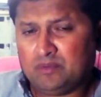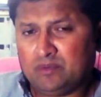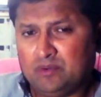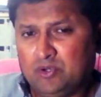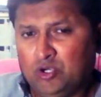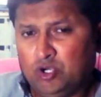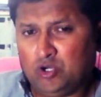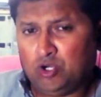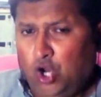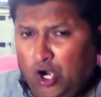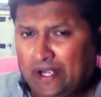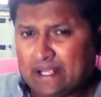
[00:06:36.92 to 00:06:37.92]

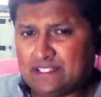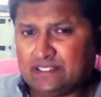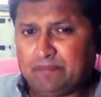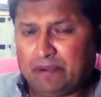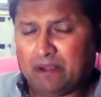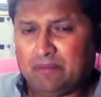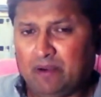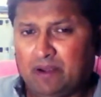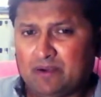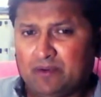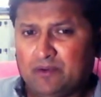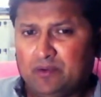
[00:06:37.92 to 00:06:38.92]
not as a
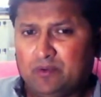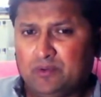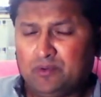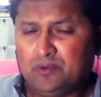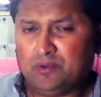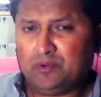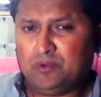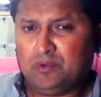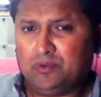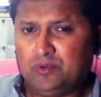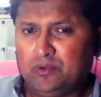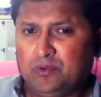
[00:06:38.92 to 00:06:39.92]
favor
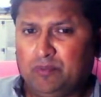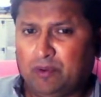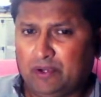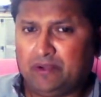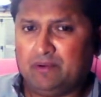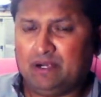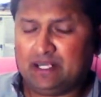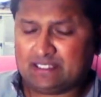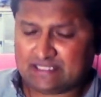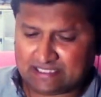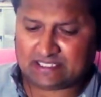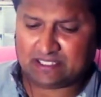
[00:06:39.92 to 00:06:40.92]
to particular
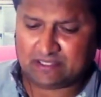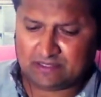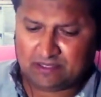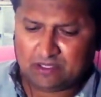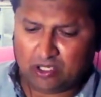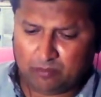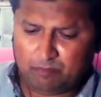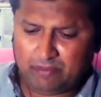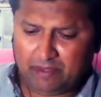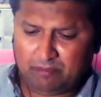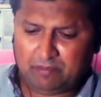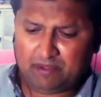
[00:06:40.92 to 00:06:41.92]
section of
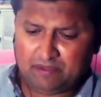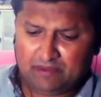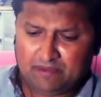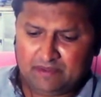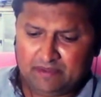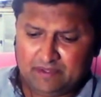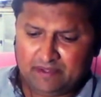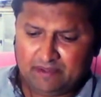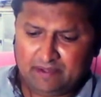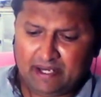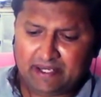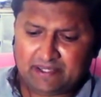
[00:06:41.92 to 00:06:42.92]
people,
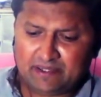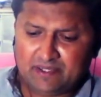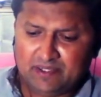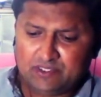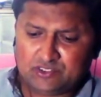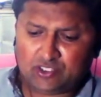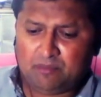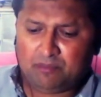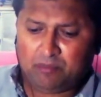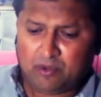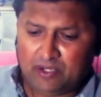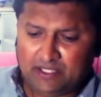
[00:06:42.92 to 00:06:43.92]
right? Some
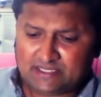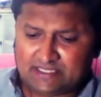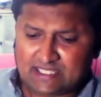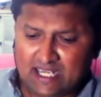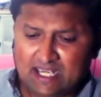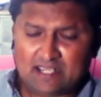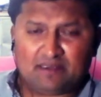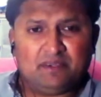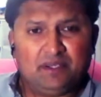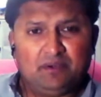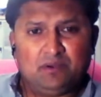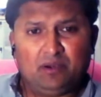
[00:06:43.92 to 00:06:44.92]
policies are
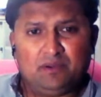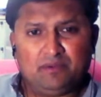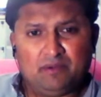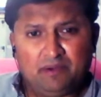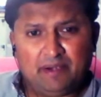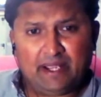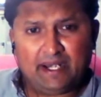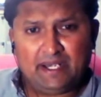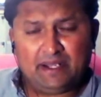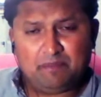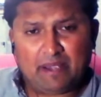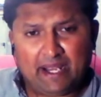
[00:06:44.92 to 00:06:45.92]

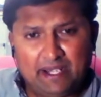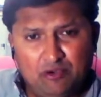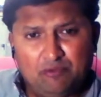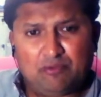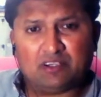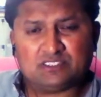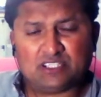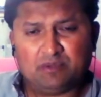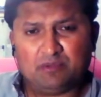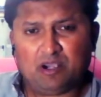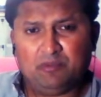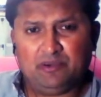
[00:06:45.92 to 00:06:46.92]
really value for
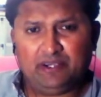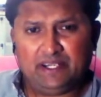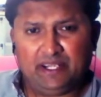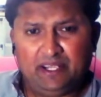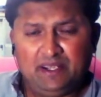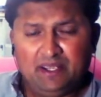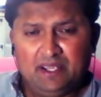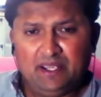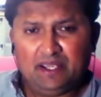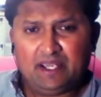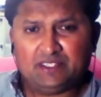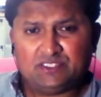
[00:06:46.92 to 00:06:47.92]
some community,
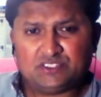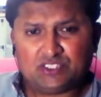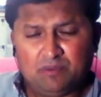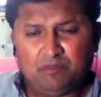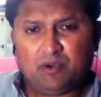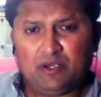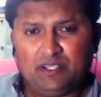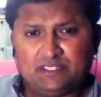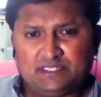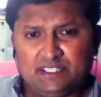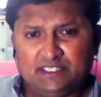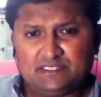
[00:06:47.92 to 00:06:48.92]
and some
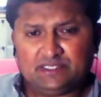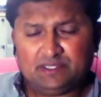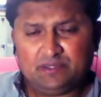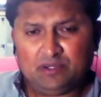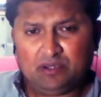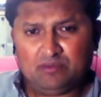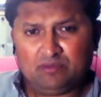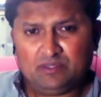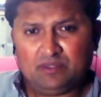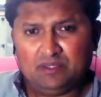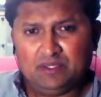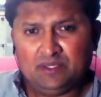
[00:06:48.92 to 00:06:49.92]
policies
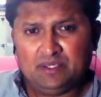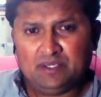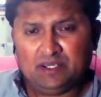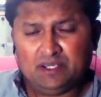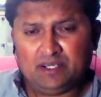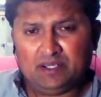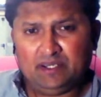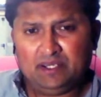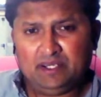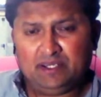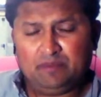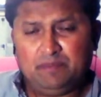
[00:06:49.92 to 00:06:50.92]

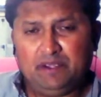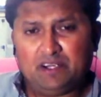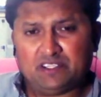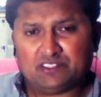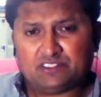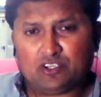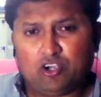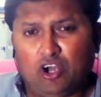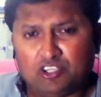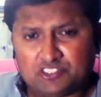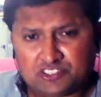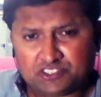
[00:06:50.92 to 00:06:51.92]
it bears
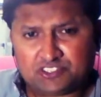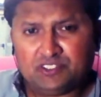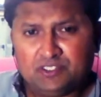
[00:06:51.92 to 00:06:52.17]
cost